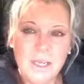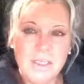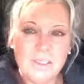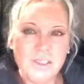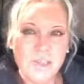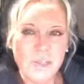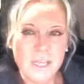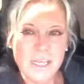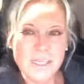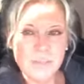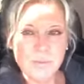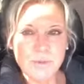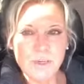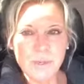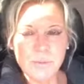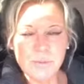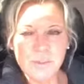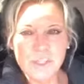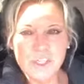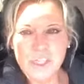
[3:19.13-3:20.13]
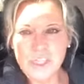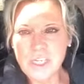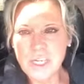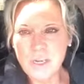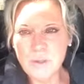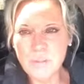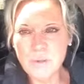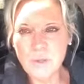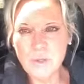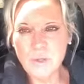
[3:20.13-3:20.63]
So that's what I want to
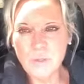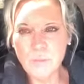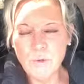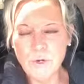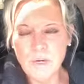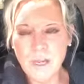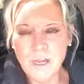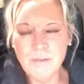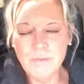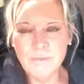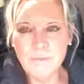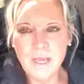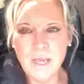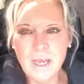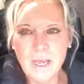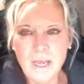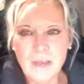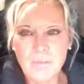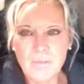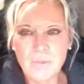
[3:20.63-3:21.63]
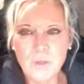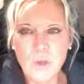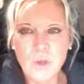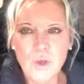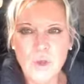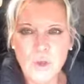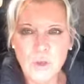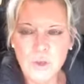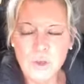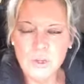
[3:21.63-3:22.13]
share with you, what I've
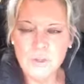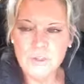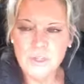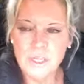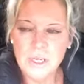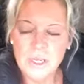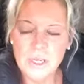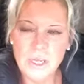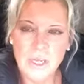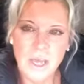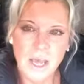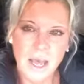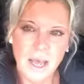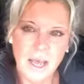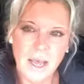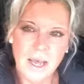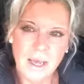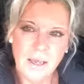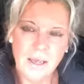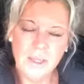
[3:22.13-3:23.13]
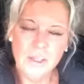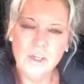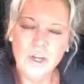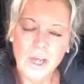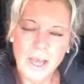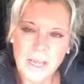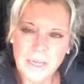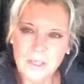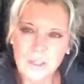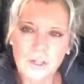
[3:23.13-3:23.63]
heard, you know,
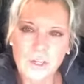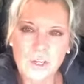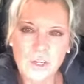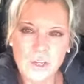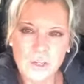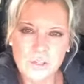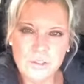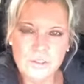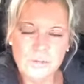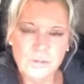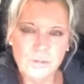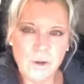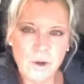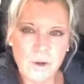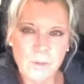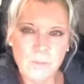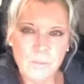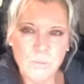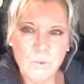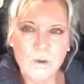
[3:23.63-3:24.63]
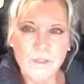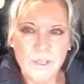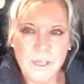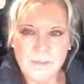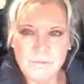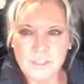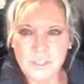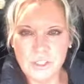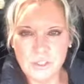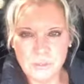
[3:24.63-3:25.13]
and learned from what
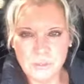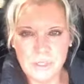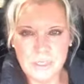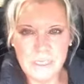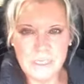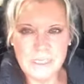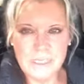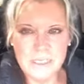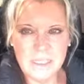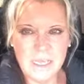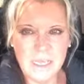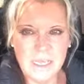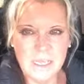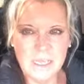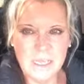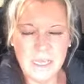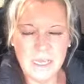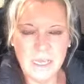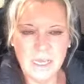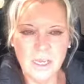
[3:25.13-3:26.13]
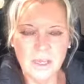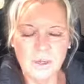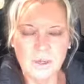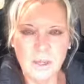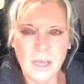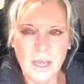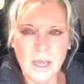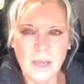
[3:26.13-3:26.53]
they've just released in their